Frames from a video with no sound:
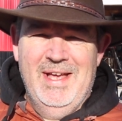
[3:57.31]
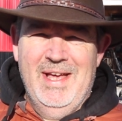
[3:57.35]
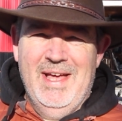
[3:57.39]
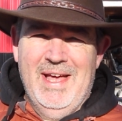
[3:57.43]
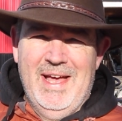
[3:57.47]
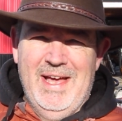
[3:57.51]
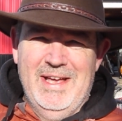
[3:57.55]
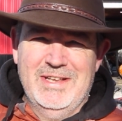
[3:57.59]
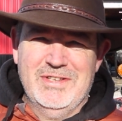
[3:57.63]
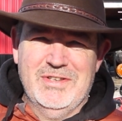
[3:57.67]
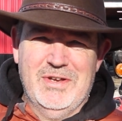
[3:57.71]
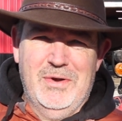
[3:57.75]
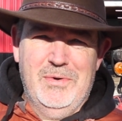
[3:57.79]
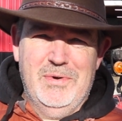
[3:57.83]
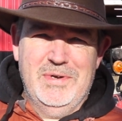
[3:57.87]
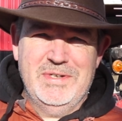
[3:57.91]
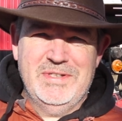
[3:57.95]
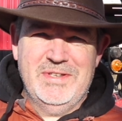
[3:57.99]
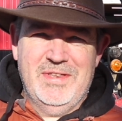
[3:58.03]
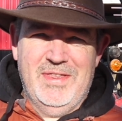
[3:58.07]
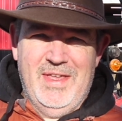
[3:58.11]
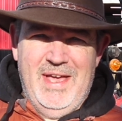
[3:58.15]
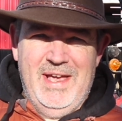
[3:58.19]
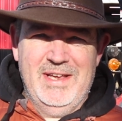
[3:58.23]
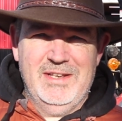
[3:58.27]
As always,
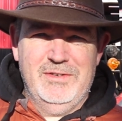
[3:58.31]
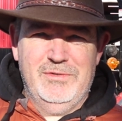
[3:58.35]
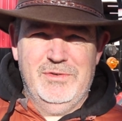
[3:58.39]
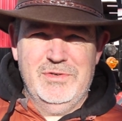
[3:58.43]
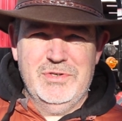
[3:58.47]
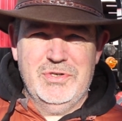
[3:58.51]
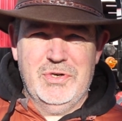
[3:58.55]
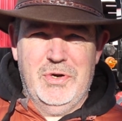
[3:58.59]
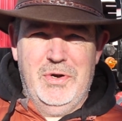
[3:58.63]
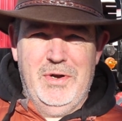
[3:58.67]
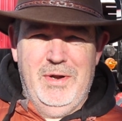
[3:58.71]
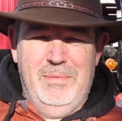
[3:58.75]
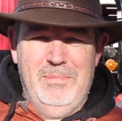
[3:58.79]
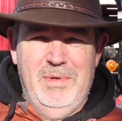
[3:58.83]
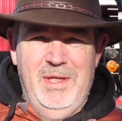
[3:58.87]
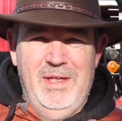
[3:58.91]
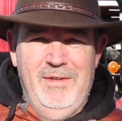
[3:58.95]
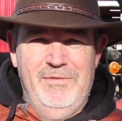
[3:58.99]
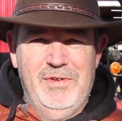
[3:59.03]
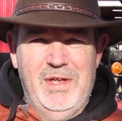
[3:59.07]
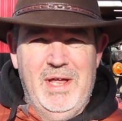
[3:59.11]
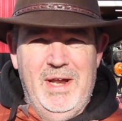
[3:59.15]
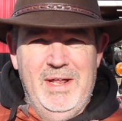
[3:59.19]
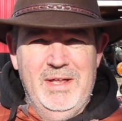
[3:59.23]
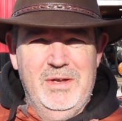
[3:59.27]
thanks for joining me. If
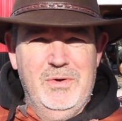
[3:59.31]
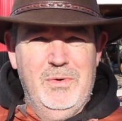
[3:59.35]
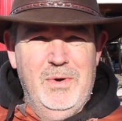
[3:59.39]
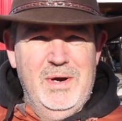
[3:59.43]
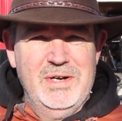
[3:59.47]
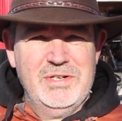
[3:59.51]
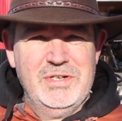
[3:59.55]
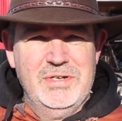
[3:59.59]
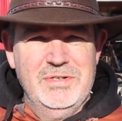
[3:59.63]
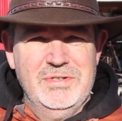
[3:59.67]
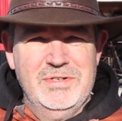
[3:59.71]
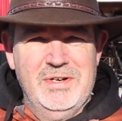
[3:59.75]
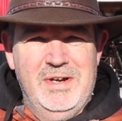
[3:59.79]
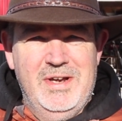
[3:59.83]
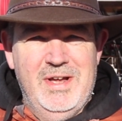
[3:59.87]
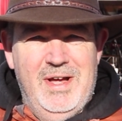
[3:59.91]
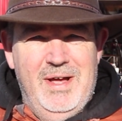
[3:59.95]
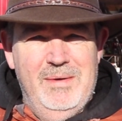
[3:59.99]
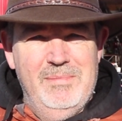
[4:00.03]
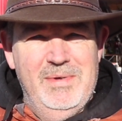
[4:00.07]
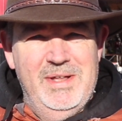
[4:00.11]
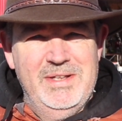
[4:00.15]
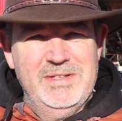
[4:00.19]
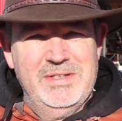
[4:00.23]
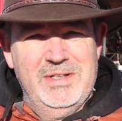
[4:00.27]
you got any questions or
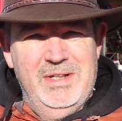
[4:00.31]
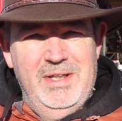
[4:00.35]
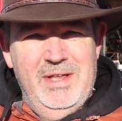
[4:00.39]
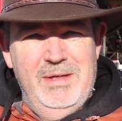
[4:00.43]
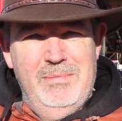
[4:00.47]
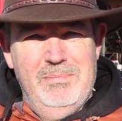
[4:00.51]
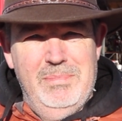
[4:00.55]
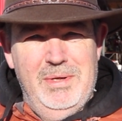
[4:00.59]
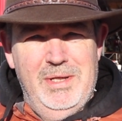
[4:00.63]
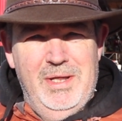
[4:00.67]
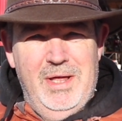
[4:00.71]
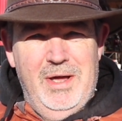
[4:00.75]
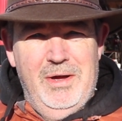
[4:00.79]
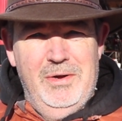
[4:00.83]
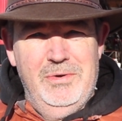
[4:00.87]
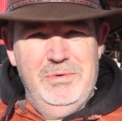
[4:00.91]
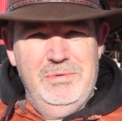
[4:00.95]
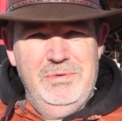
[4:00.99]
comments, leave them below.